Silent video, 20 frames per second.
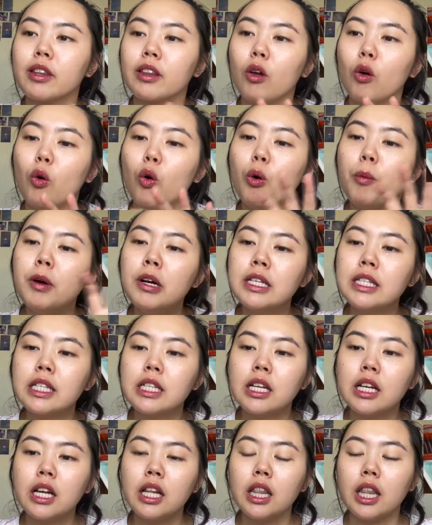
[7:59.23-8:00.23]
almost
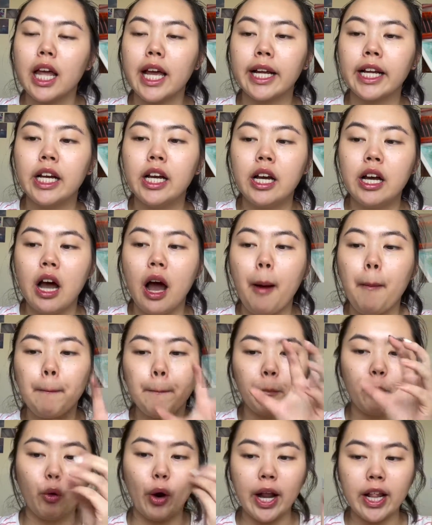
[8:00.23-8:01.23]
like a
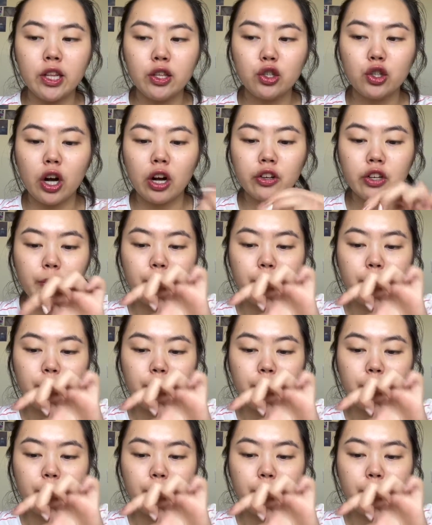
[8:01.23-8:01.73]
brain structure